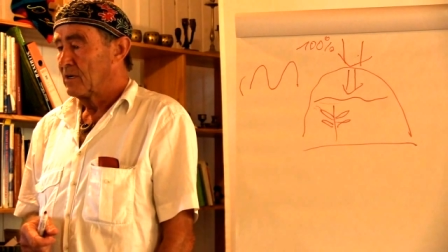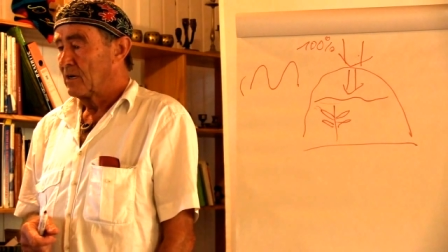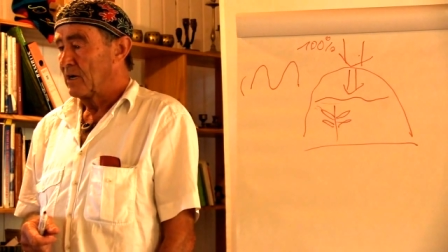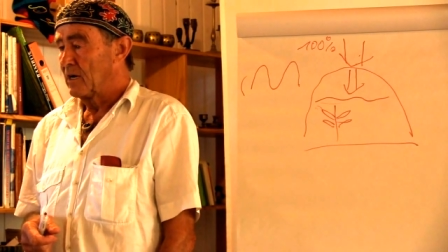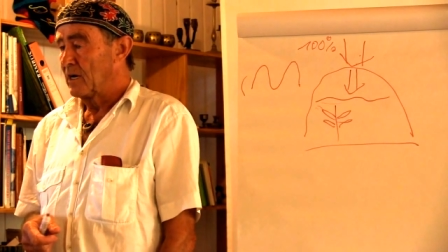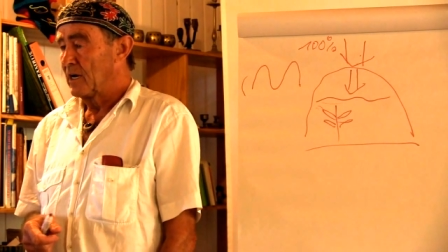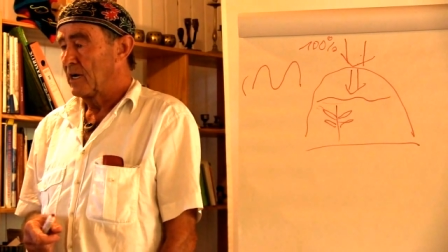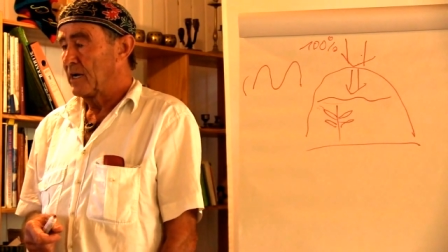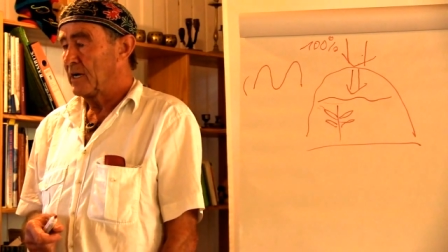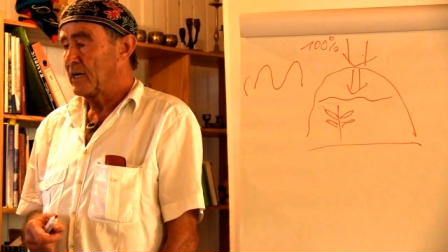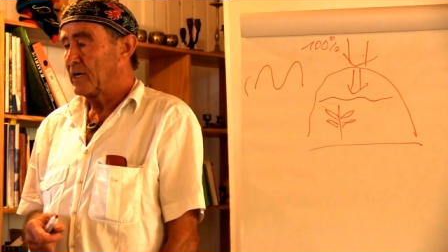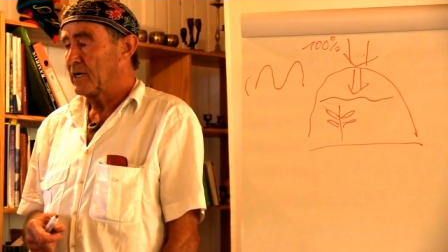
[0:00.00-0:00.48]

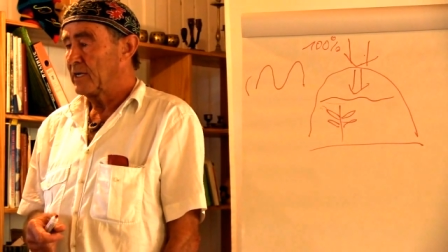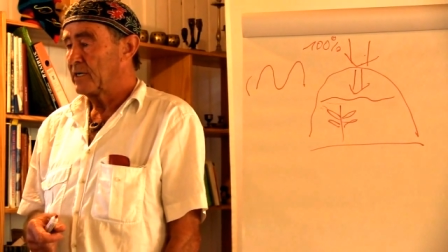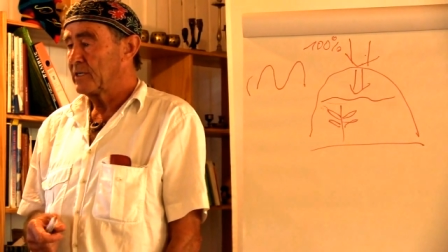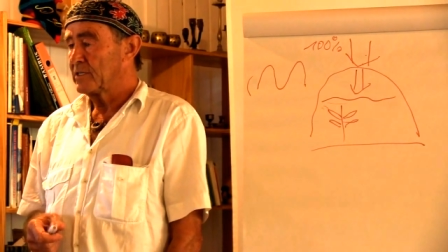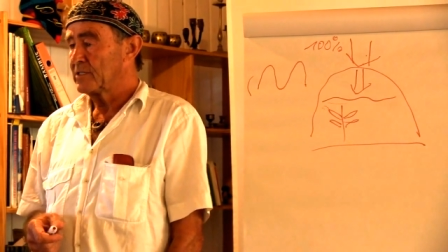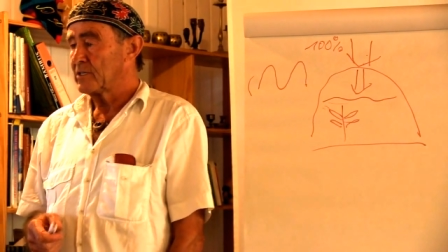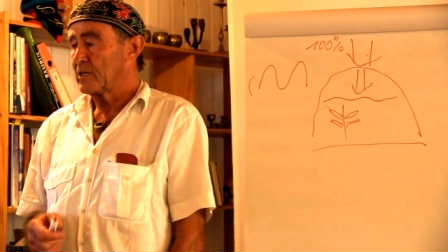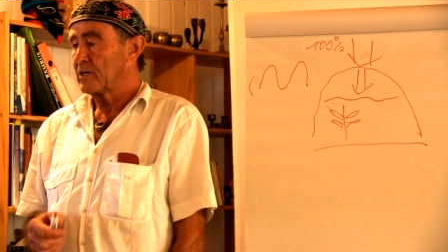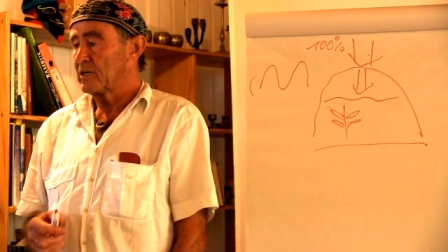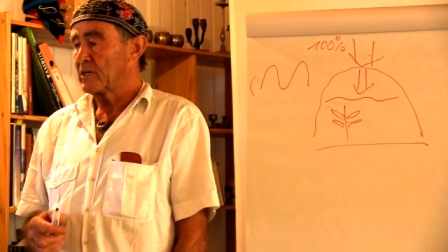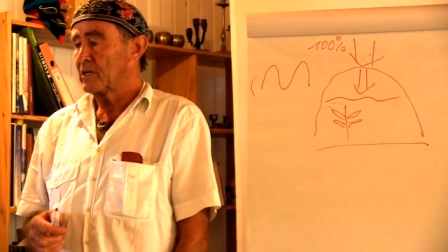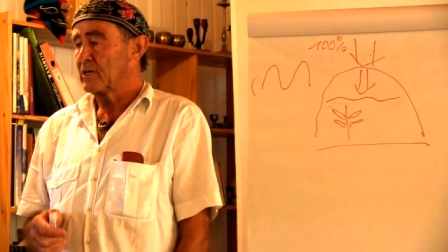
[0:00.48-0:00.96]

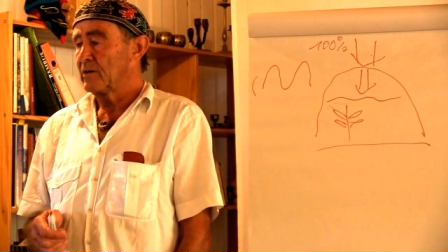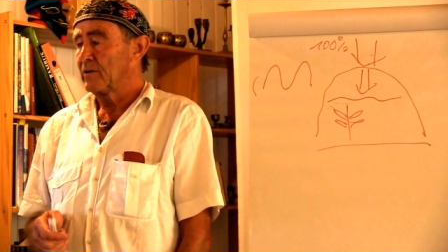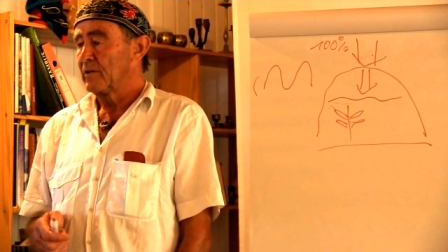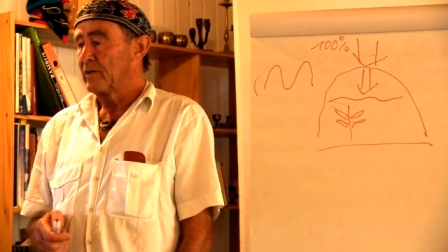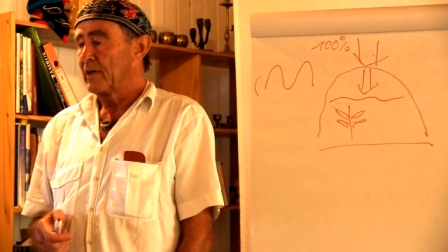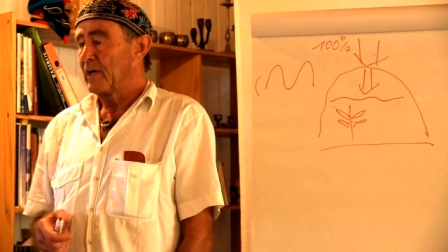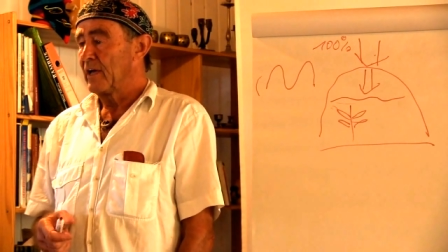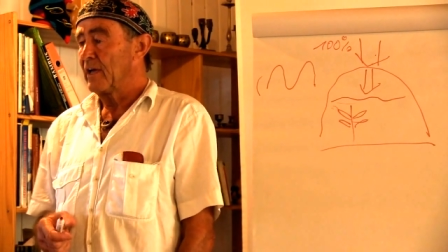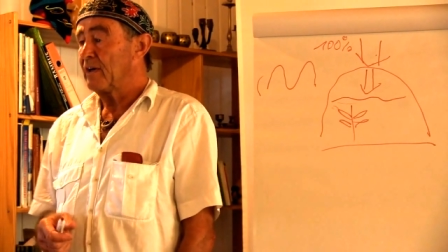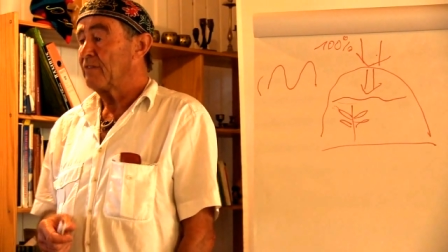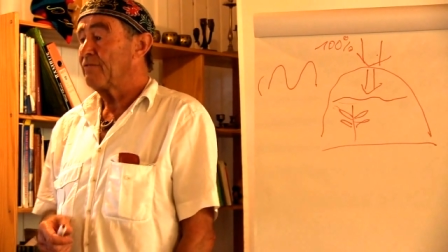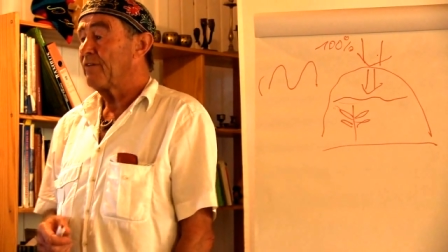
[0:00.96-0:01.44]
And
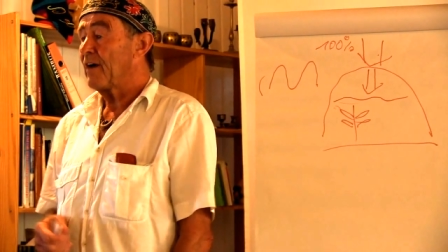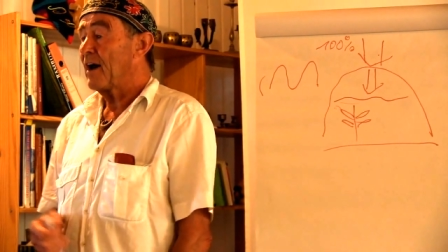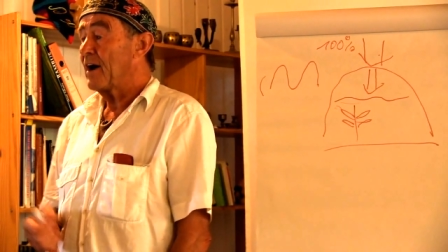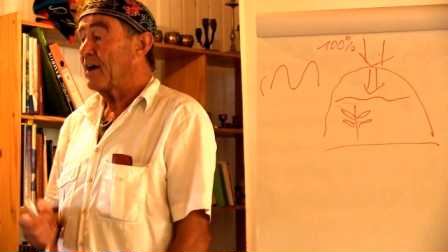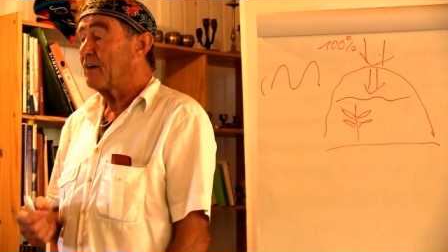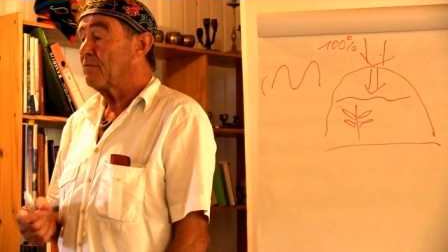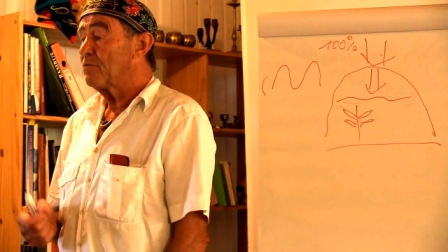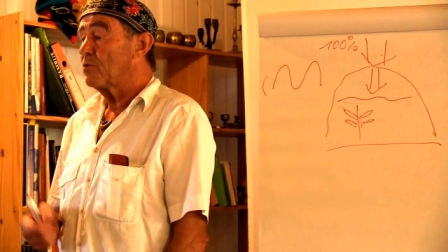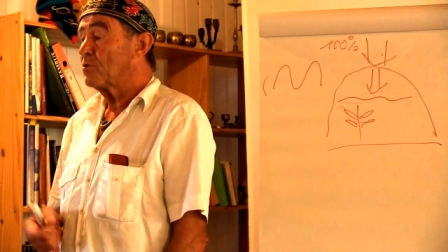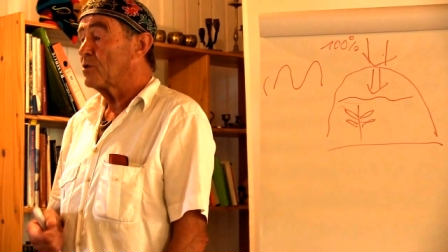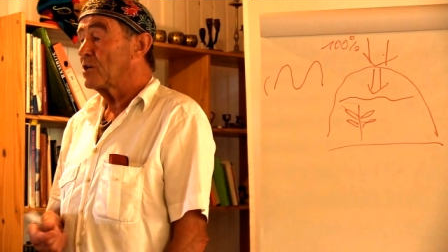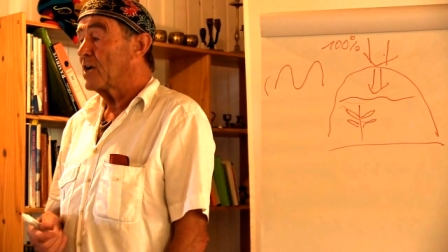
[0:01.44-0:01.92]
if
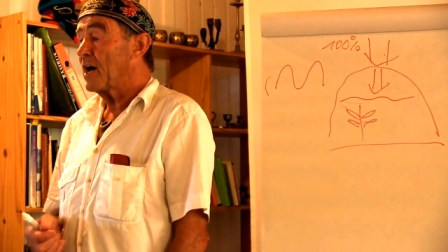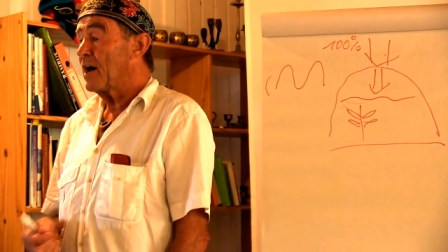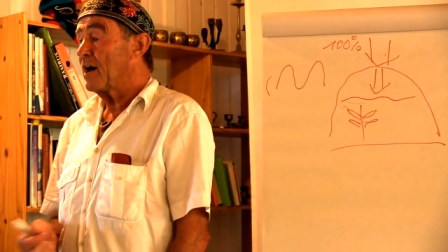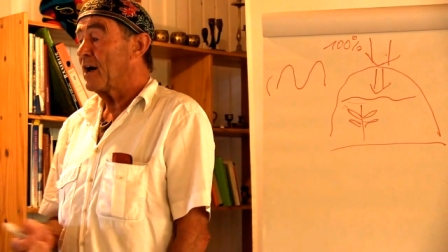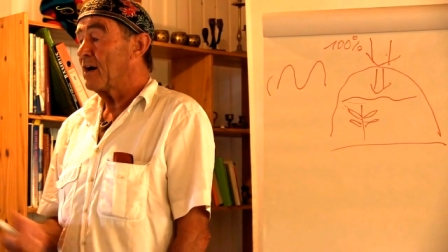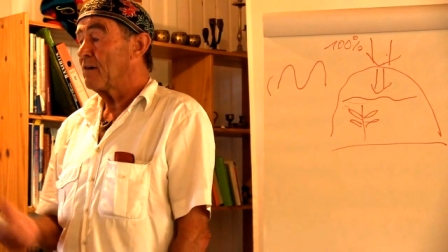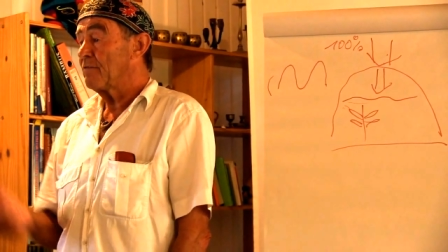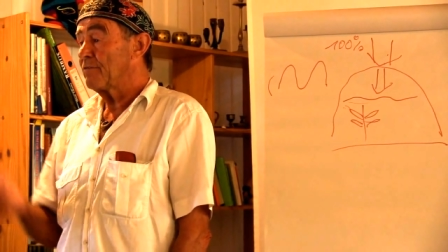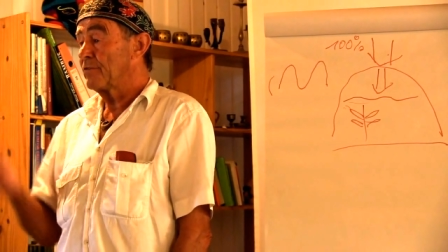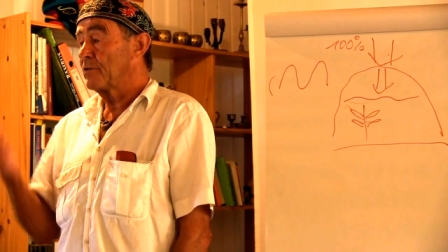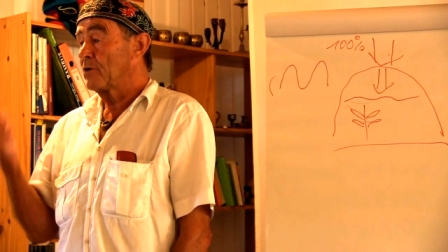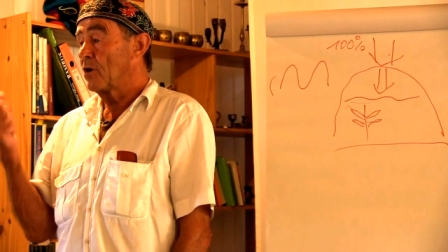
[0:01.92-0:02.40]
I would
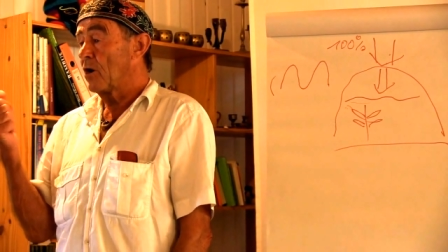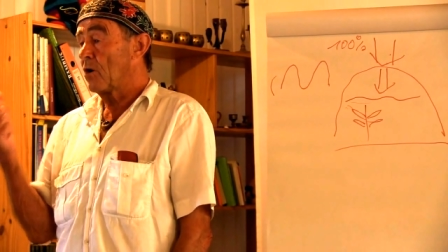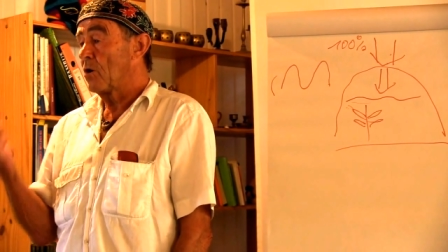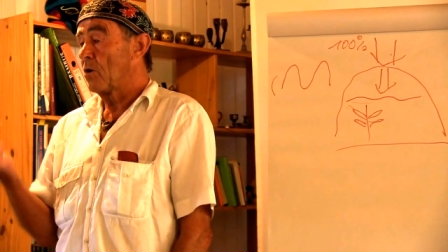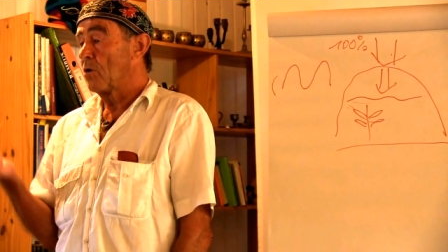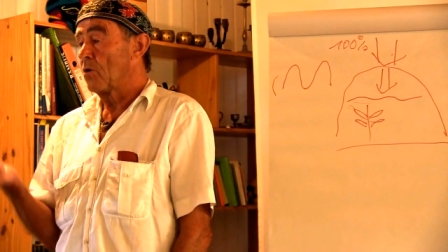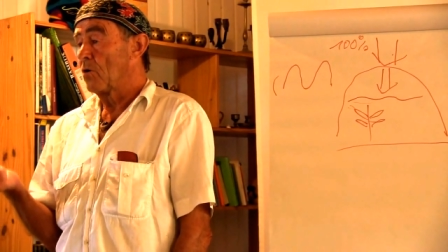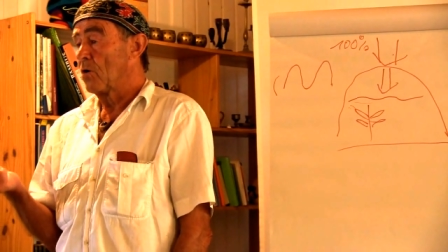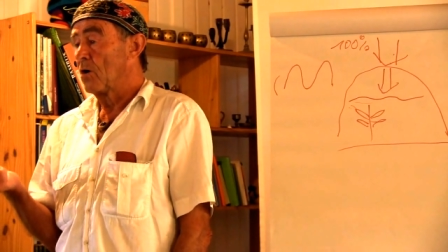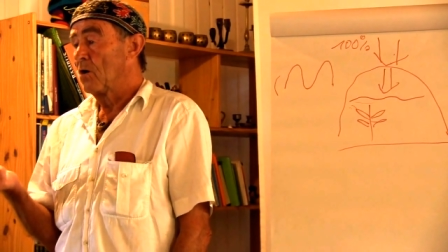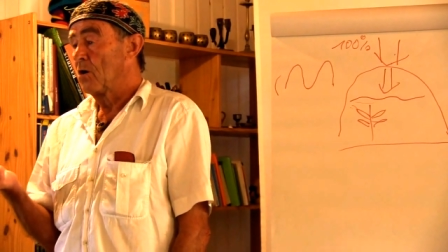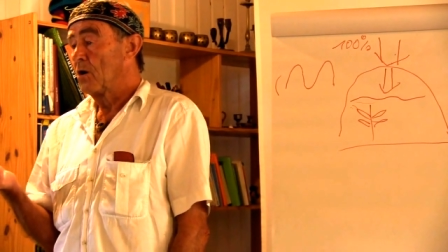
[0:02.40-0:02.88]
have
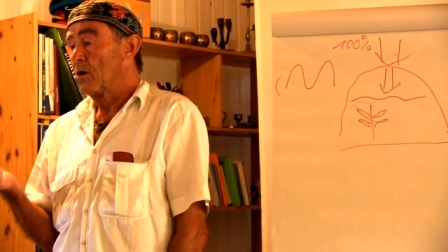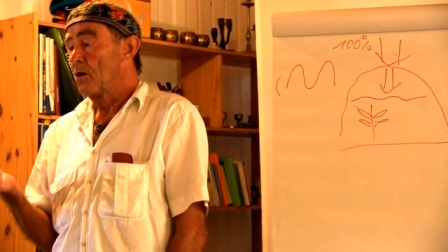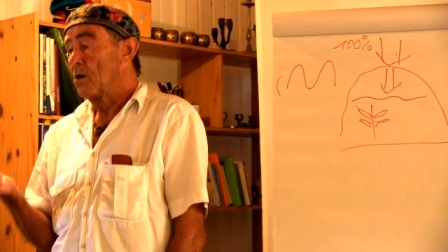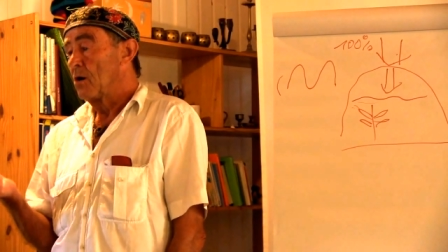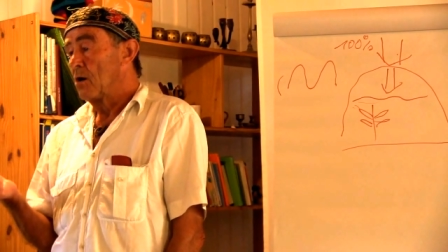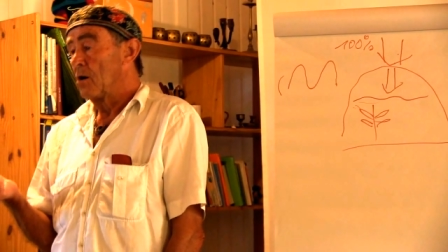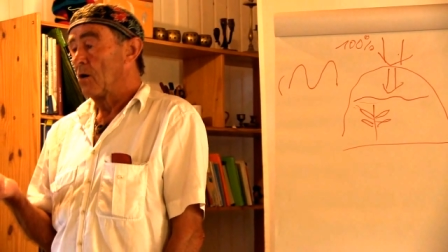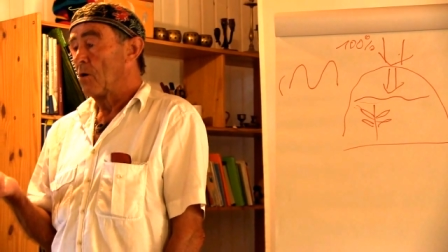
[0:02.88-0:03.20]
no